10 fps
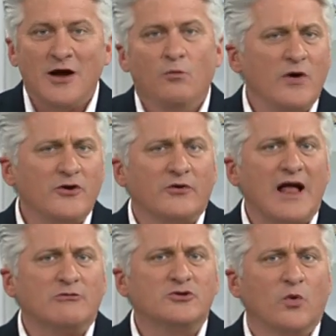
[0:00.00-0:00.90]
Whether you're an
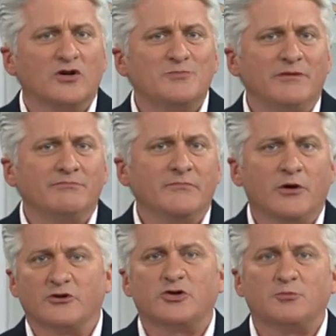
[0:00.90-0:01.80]
outdoorsman,
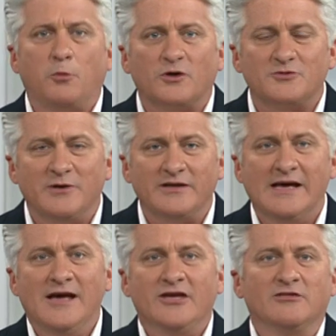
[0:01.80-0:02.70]
you're a sportsman,
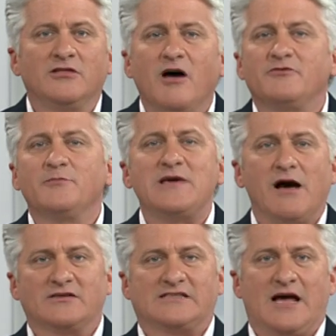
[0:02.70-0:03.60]
you love to be
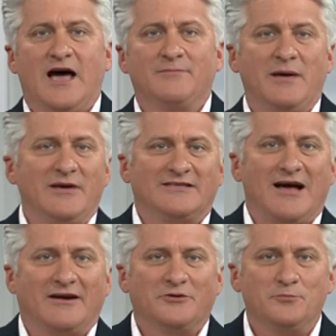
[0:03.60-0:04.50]
outside. Maybe it's
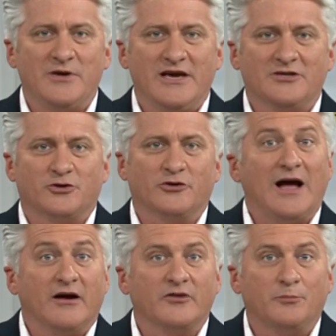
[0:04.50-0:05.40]
out at the beach or
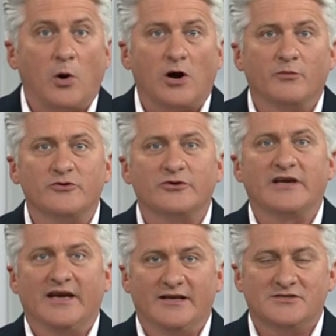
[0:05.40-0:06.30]
out of the park with your
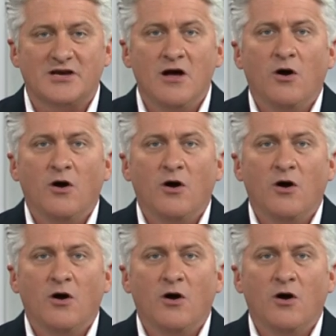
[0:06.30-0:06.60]
kids.